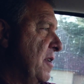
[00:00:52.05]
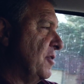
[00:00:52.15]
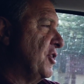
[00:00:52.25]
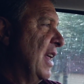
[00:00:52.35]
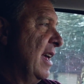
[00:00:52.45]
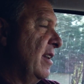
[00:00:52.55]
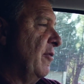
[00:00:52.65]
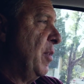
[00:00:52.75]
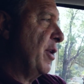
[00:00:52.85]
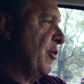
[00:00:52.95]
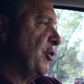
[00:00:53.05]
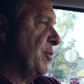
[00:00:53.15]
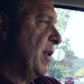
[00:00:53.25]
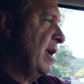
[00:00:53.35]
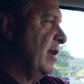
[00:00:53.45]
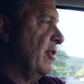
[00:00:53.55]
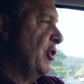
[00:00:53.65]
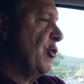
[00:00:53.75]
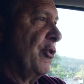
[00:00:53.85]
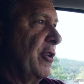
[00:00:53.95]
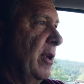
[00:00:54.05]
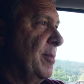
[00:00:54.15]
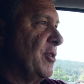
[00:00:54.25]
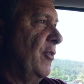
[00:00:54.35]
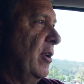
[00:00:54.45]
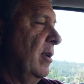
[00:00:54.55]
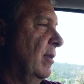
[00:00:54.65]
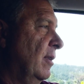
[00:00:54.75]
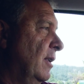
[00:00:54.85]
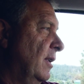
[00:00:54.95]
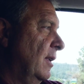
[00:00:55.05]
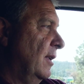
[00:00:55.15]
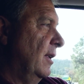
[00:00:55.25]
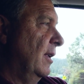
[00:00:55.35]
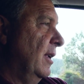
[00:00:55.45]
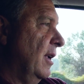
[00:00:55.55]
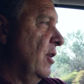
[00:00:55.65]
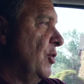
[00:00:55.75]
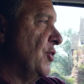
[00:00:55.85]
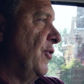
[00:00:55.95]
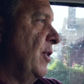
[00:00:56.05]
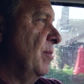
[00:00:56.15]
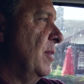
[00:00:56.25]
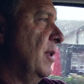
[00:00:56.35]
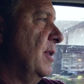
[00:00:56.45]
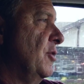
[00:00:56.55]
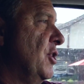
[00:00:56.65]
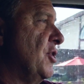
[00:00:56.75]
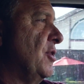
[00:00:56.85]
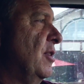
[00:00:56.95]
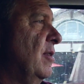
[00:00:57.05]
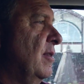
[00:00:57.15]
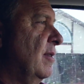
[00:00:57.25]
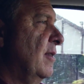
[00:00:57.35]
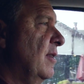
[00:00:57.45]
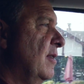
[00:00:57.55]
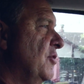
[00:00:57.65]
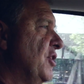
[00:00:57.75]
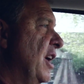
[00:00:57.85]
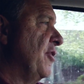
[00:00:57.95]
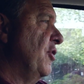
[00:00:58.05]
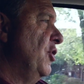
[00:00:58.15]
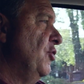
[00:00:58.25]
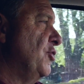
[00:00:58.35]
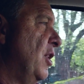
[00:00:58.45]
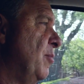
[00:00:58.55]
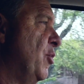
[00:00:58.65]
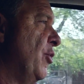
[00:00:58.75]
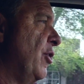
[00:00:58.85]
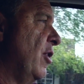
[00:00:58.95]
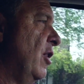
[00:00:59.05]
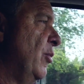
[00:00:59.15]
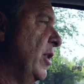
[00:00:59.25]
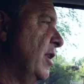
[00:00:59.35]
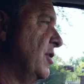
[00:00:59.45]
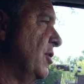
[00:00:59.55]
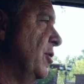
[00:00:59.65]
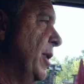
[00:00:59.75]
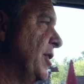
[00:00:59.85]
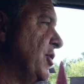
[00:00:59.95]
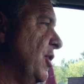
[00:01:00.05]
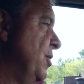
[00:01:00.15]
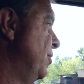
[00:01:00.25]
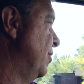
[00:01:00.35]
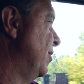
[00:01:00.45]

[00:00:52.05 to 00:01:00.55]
stand of Ponderosa pine in the northern hemisphere. It goes from just south of the Utah border all the way into New Mexico.